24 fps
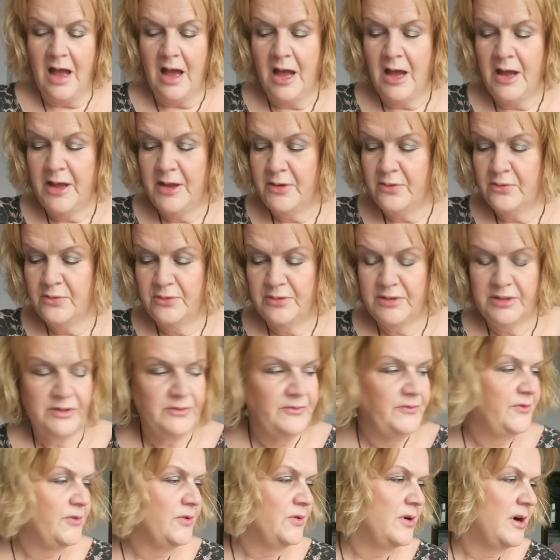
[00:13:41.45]
I ordered
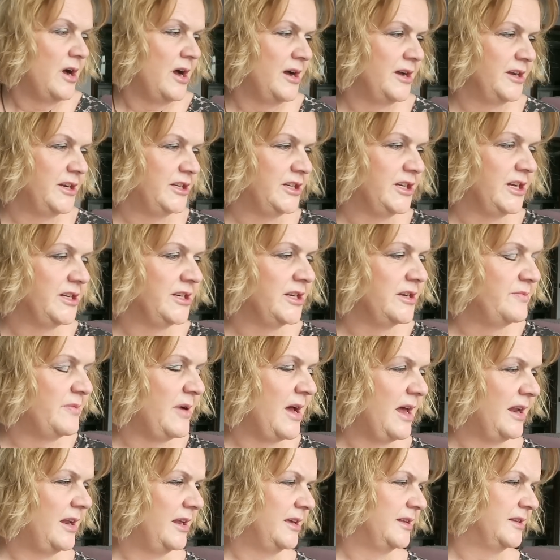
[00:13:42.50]
4 eyeshadow
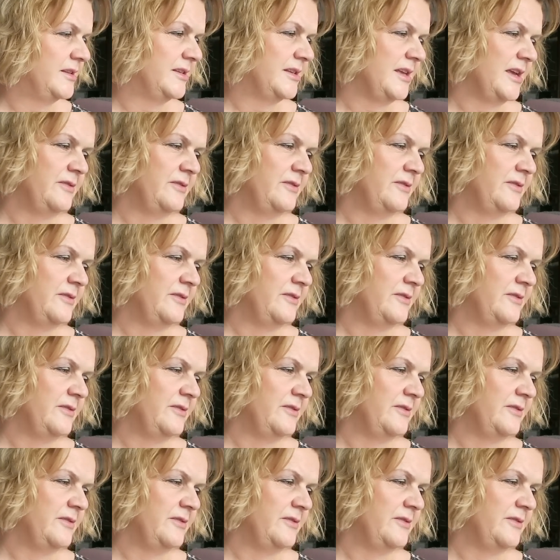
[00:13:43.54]
palettes.